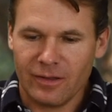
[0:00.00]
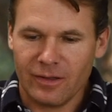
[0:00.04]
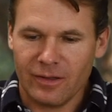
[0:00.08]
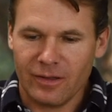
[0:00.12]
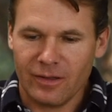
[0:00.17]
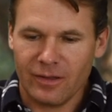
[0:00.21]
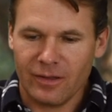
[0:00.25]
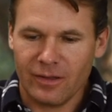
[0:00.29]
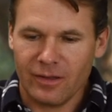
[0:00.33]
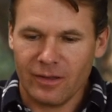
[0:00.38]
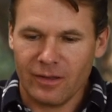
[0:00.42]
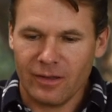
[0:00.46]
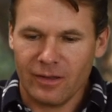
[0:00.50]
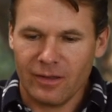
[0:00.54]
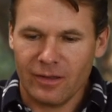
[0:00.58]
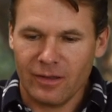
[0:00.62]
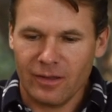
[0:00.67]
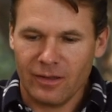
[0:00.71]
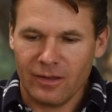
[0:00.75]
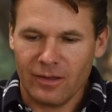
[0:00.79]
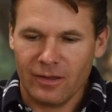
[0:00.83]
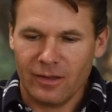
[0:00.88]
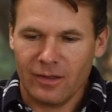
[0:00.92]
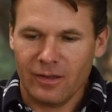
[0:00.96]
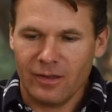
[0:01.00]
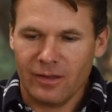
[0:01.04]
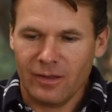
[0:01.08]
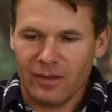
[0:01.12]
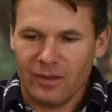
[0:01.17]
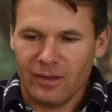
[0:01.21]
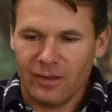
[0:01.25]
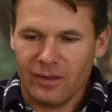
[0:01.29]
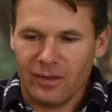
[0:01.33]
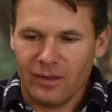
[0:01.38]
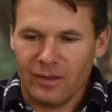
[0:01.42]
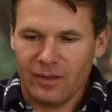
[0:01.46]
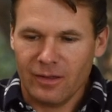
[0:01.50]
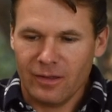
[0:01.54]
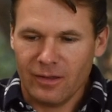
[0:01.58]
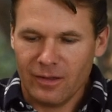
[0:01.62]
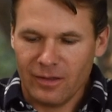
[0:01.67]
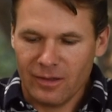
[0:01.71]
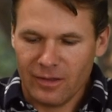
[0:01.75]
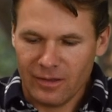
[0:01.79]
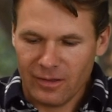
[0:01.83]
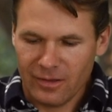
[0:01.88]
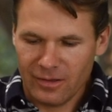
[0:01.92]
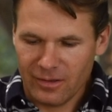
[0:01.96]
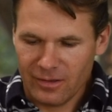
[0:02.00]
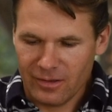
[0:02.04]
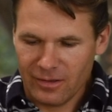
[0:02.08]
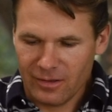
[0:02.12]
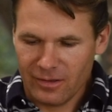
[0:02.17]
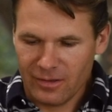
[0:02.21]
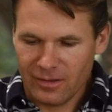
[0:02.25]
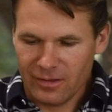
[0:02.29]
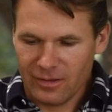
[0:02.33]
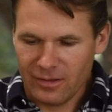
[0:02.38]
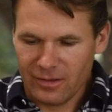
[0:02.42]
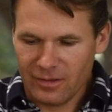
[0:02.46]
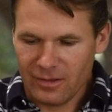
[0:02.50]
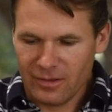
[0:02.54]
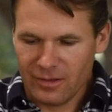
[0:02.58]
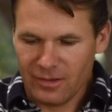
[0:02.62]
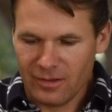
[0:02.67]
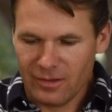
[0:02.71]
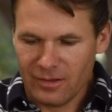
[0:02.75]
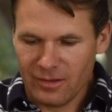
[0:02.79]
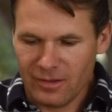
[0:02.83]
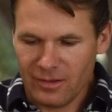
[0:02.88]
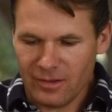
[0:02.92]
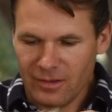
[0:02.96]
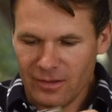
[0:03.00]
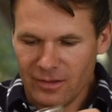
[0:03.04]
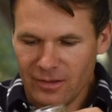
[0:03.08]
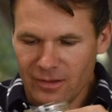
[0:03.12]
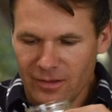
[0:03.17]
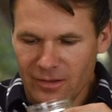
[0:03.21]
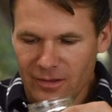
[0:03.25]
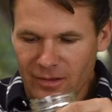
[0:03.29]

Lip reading: Nothing is said.